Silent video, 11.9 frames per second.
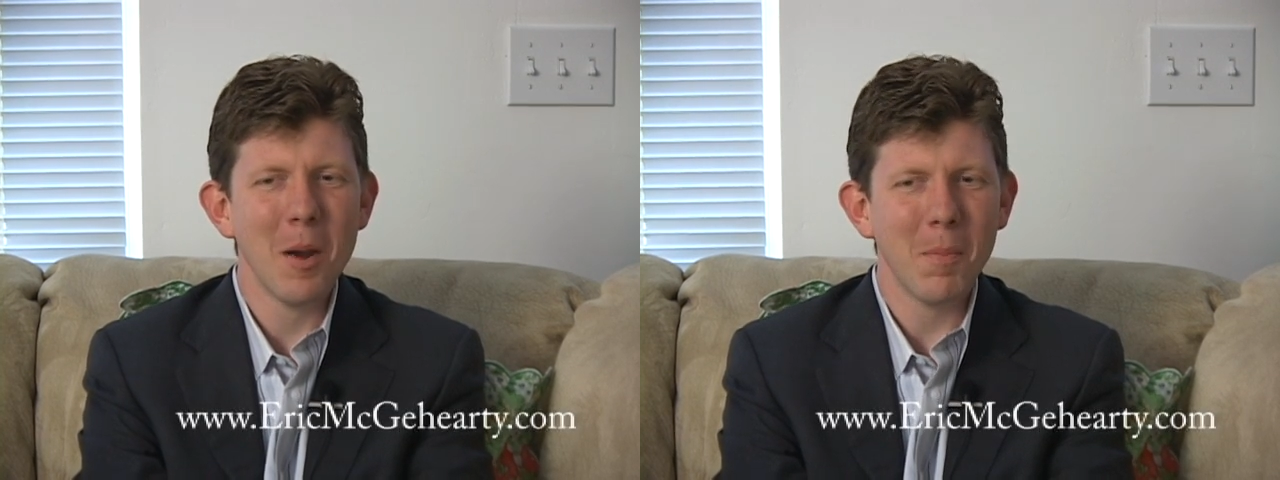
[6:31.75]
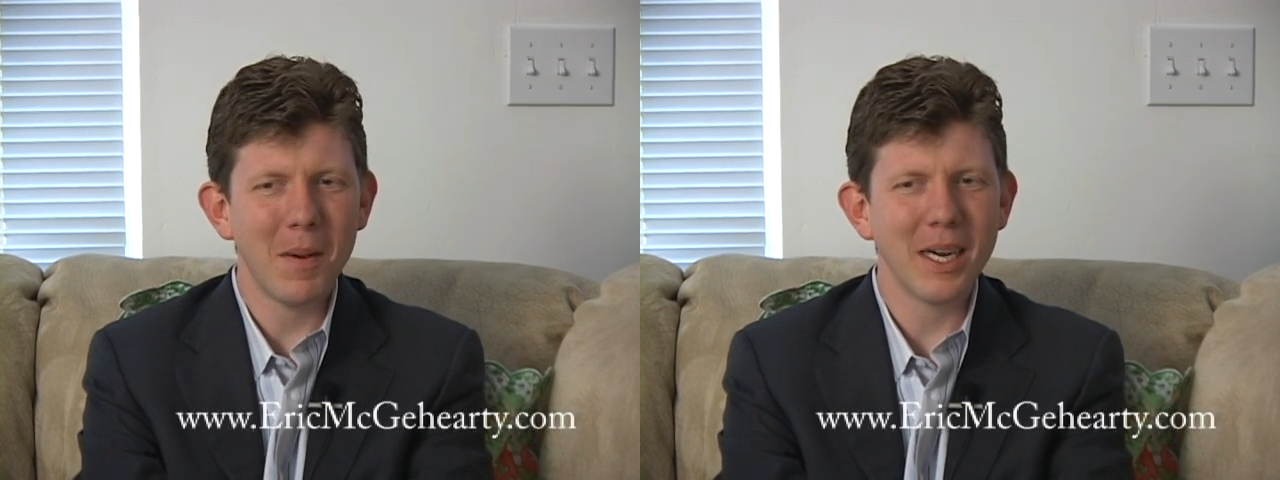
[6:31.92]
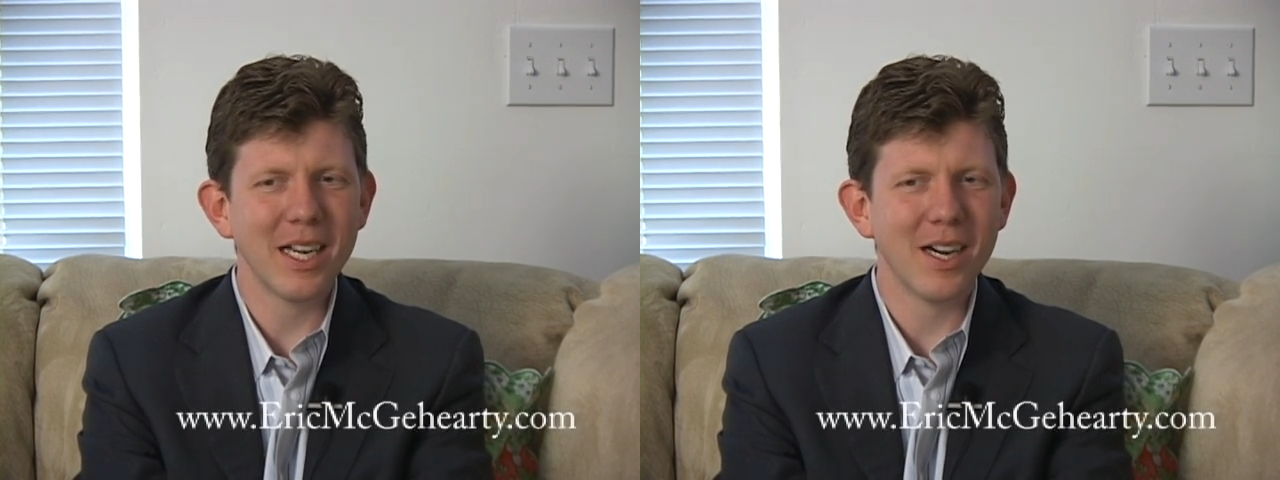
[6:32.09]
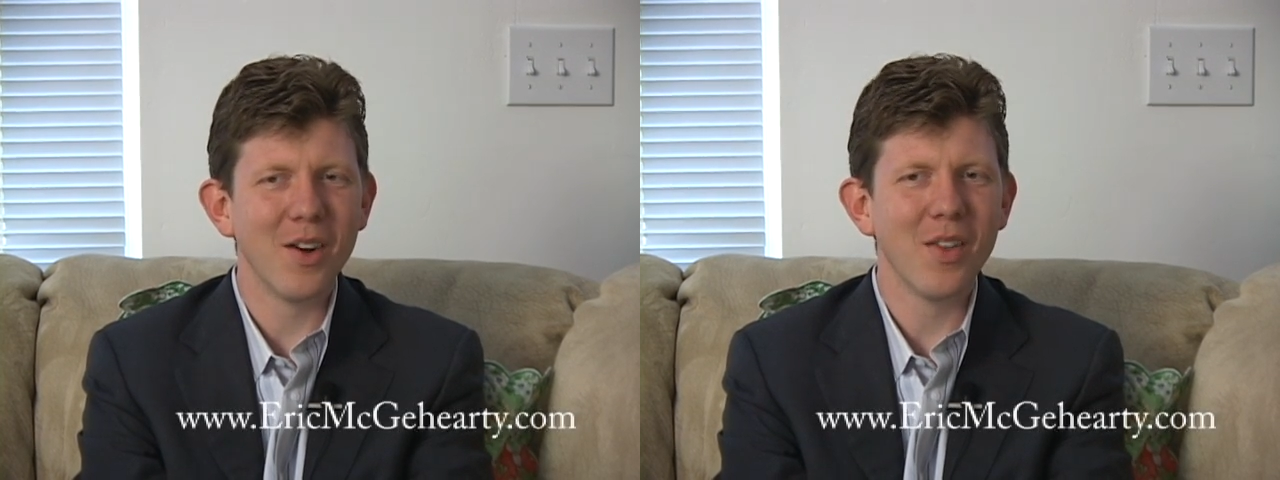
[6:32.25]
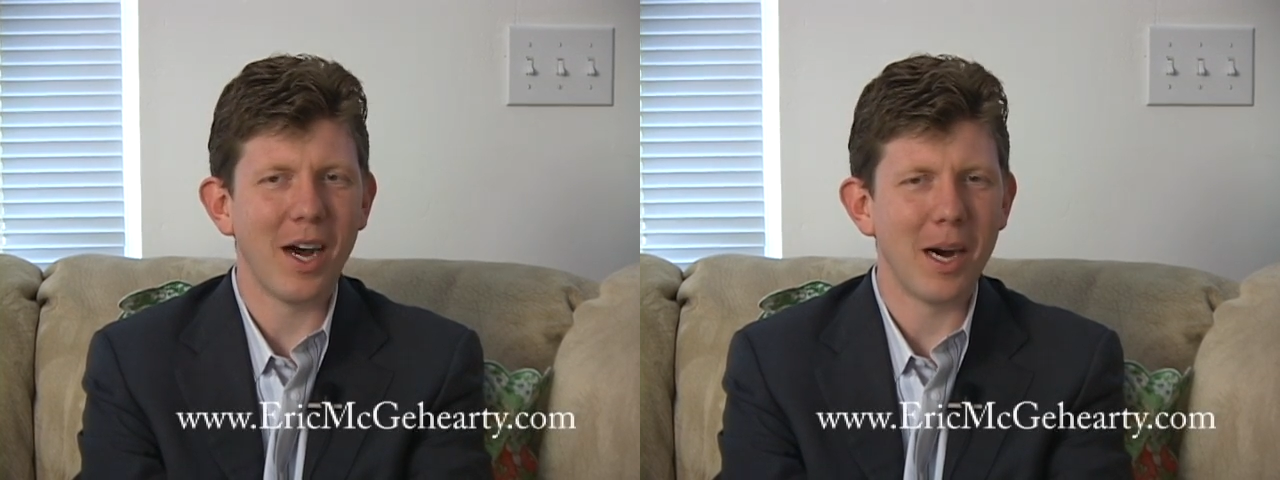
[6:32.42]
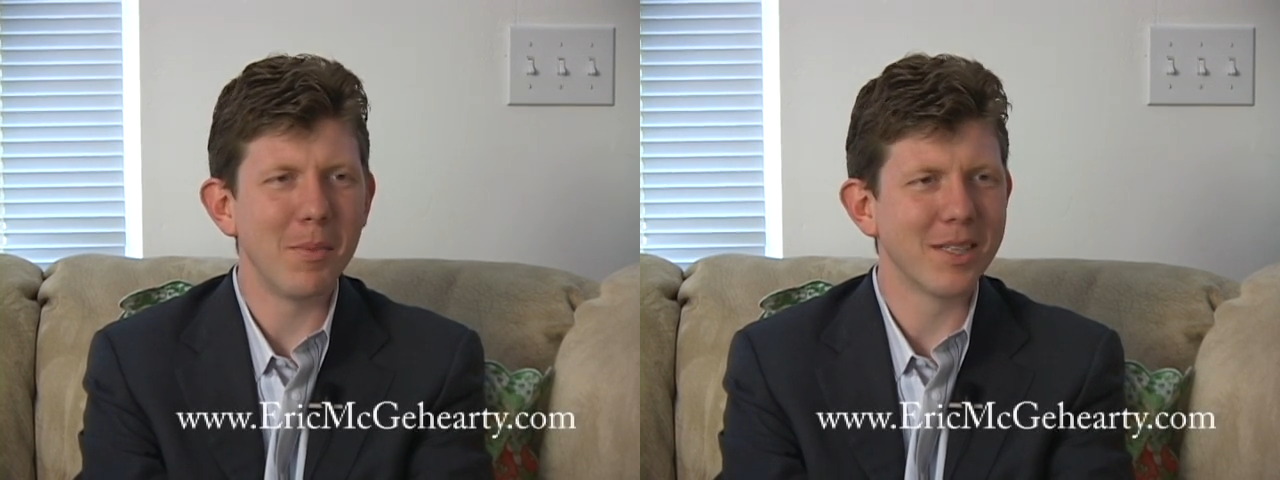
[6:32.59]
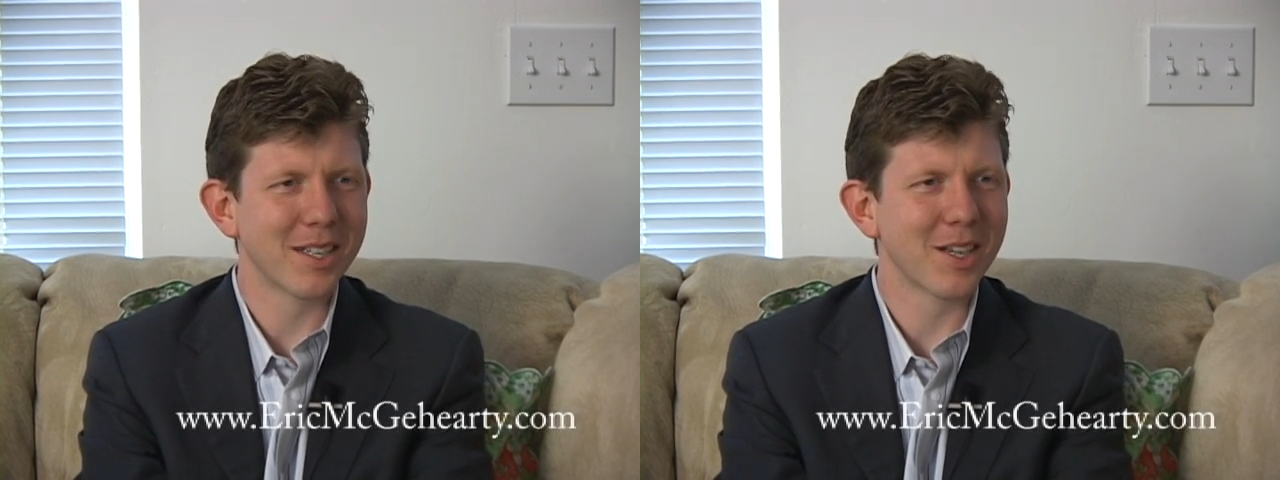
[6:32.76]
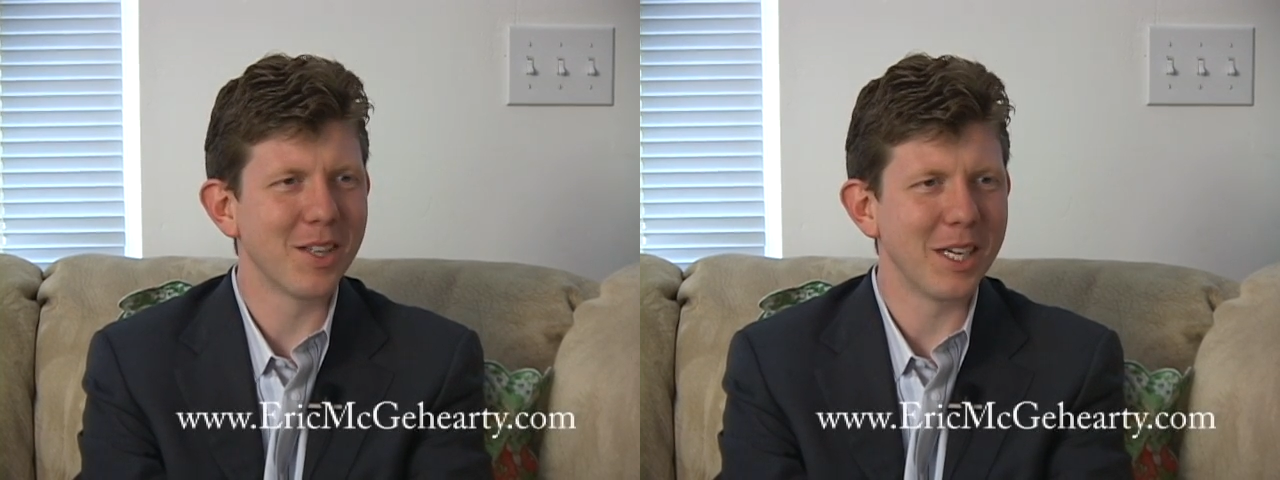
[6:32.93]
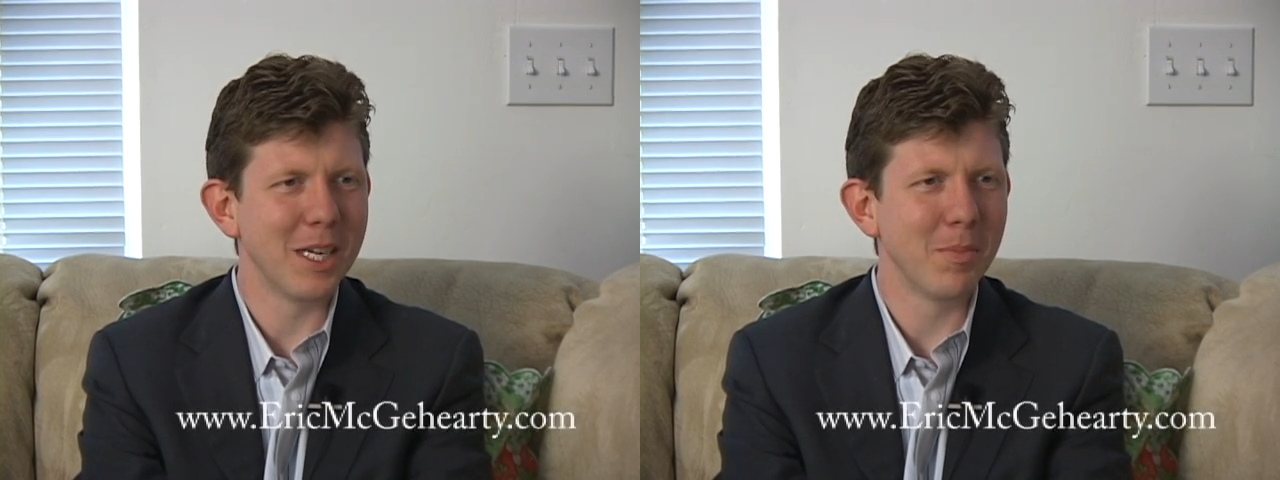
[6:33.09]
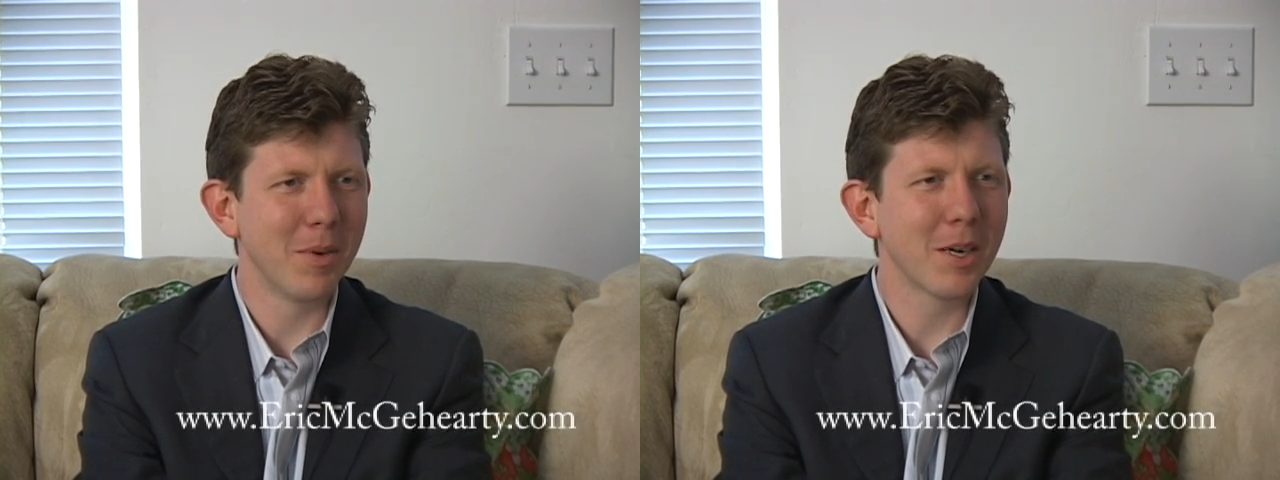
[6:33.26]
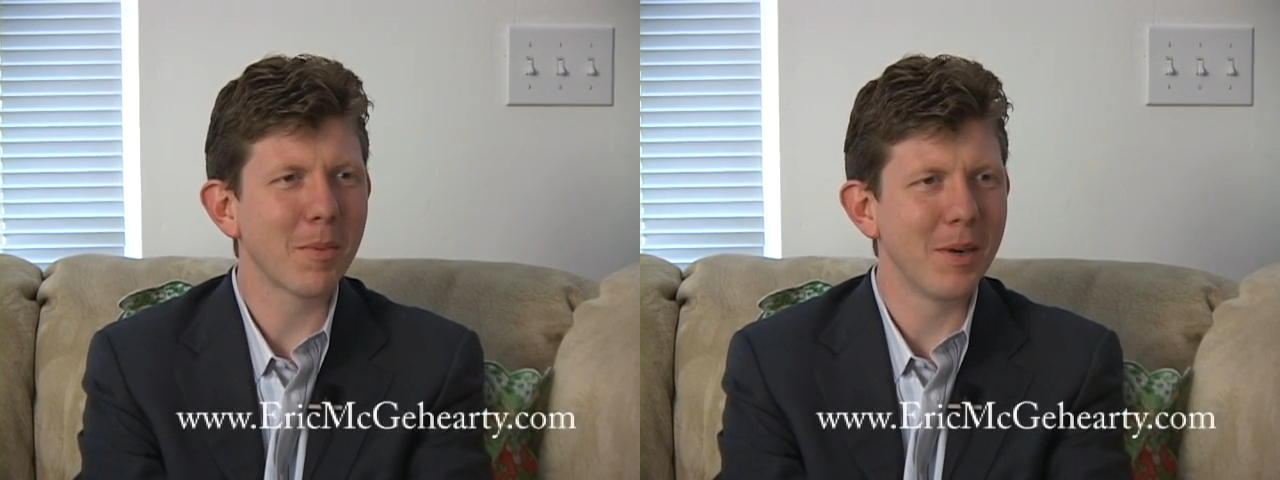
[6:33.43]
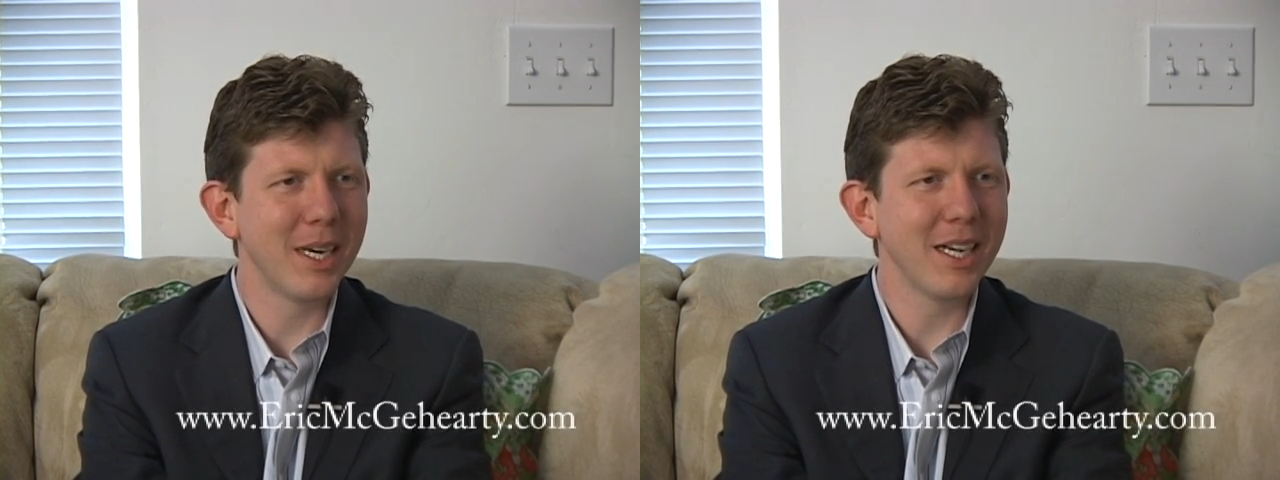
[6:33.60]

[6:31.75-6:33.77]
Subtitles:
But, The Hobbit's a clean book, but,